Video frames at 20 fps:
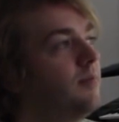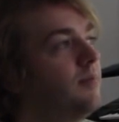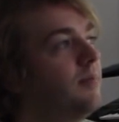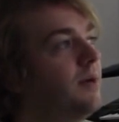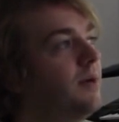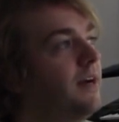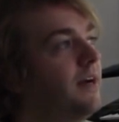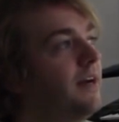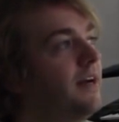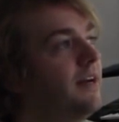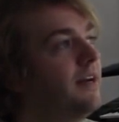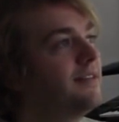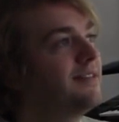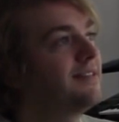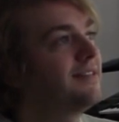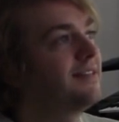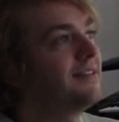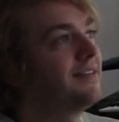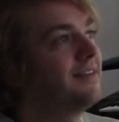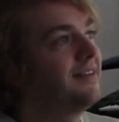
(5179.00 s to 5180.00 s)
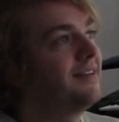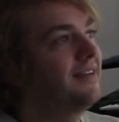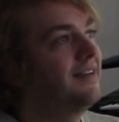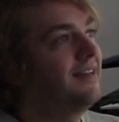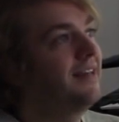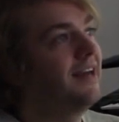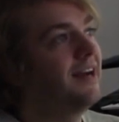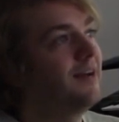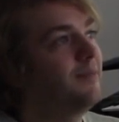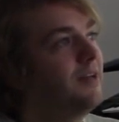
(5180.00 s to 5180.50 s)
But
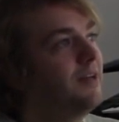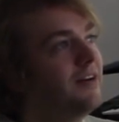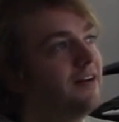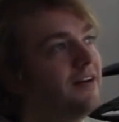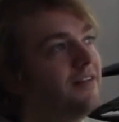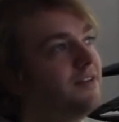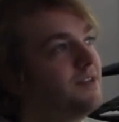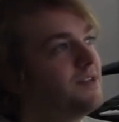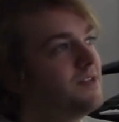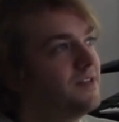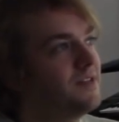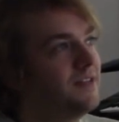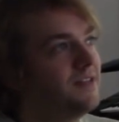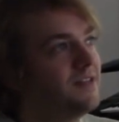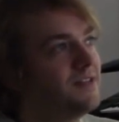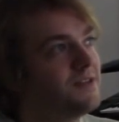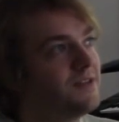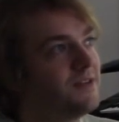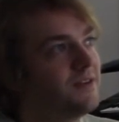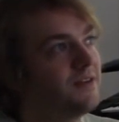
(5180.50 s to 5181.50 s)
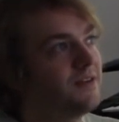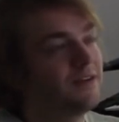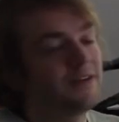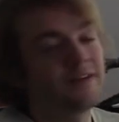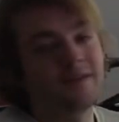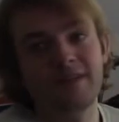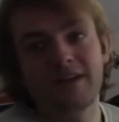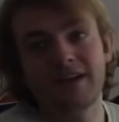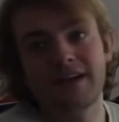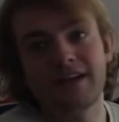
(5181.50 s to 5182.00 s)
yeah, I mean, obviously this
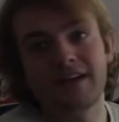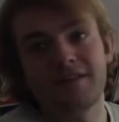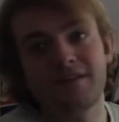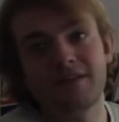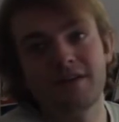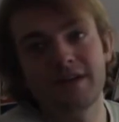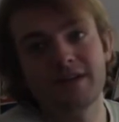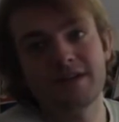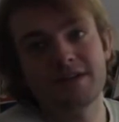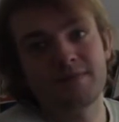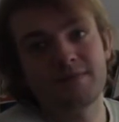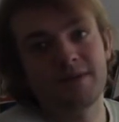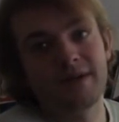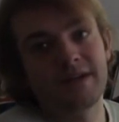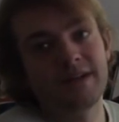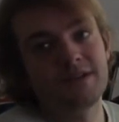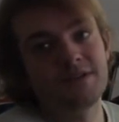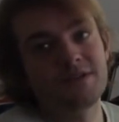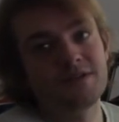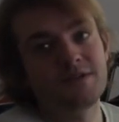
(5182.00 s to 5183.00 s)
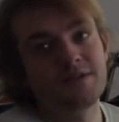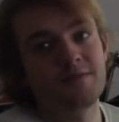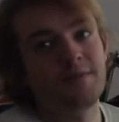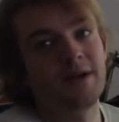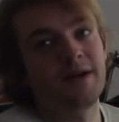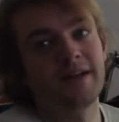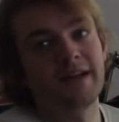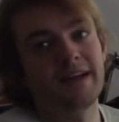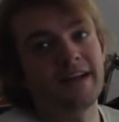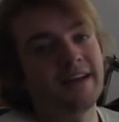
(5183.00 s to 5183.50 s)
song, I kind of already explained, it's just
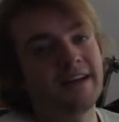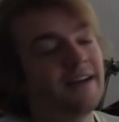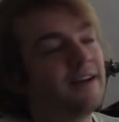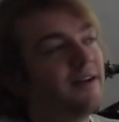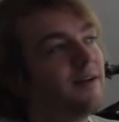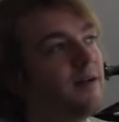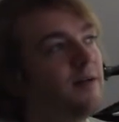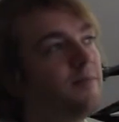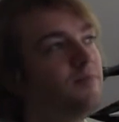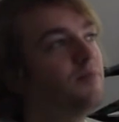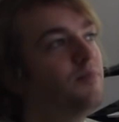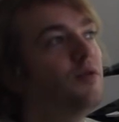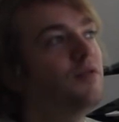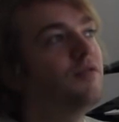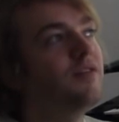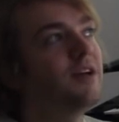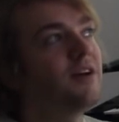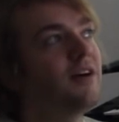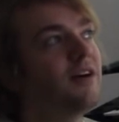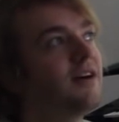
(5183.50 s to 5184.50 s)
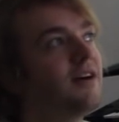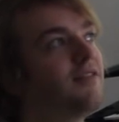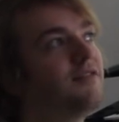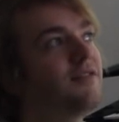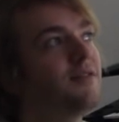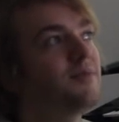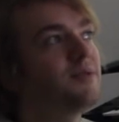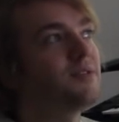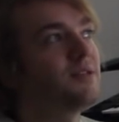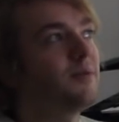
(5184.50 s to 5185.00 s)
about like moving on
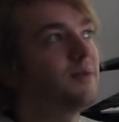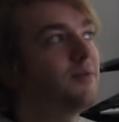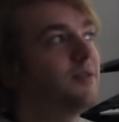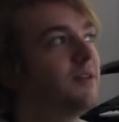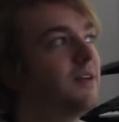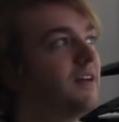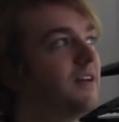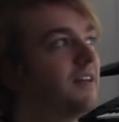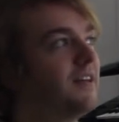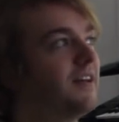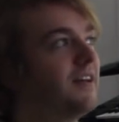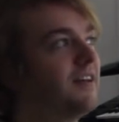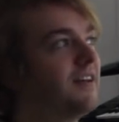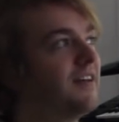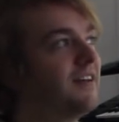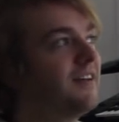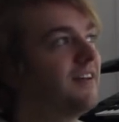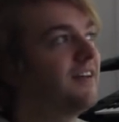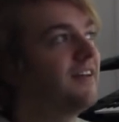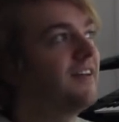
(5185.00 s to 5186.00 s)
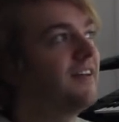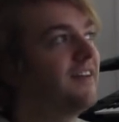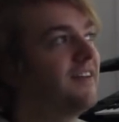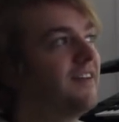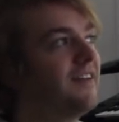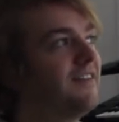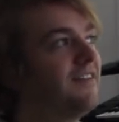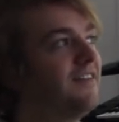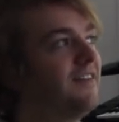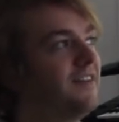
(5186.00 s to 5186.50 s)
from something and like
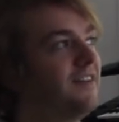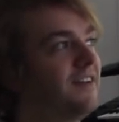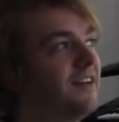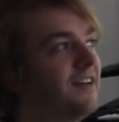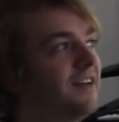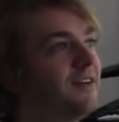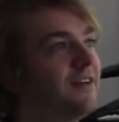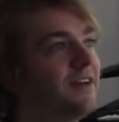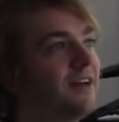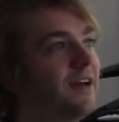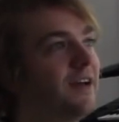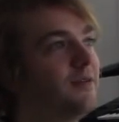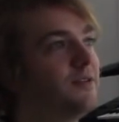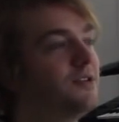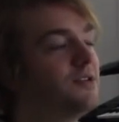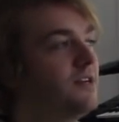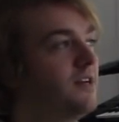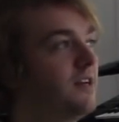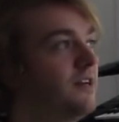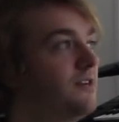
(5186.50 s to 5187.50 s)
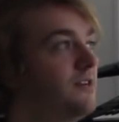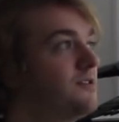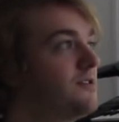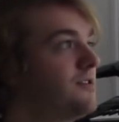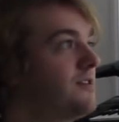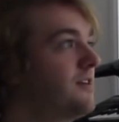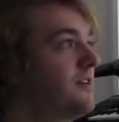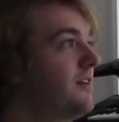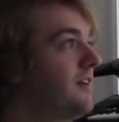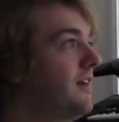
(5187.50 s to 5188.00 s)
feeling okay with
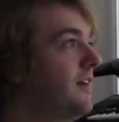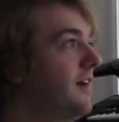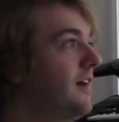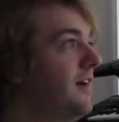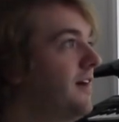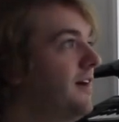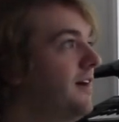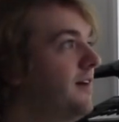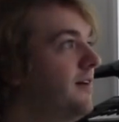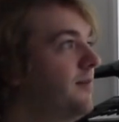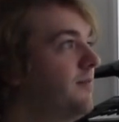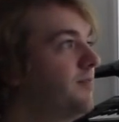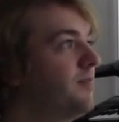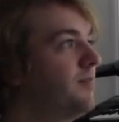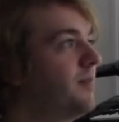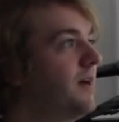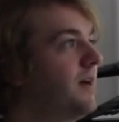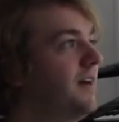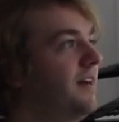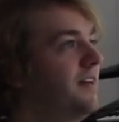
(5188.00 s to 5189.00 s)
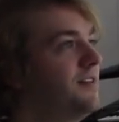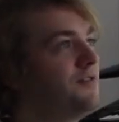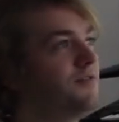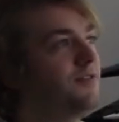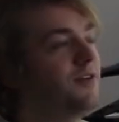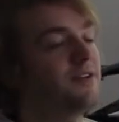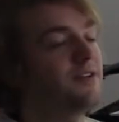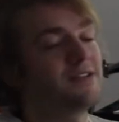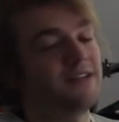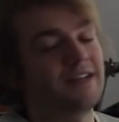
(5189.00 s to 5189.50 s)
change. But as
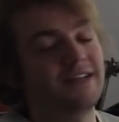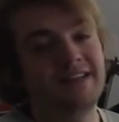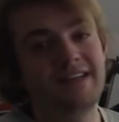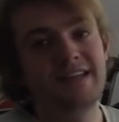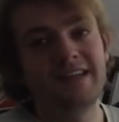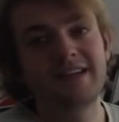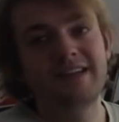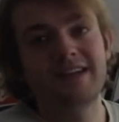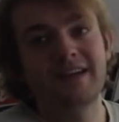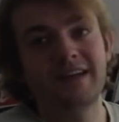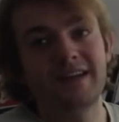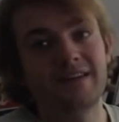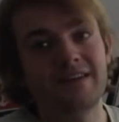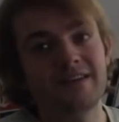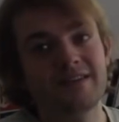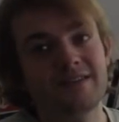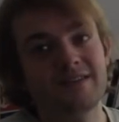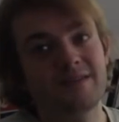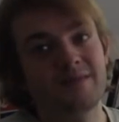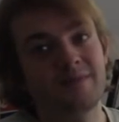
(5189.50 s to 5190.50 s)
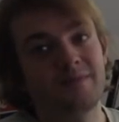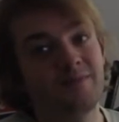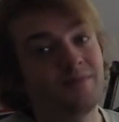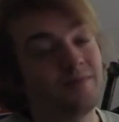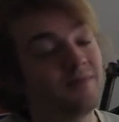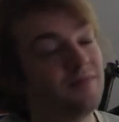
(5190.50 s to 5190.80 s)
far as like details,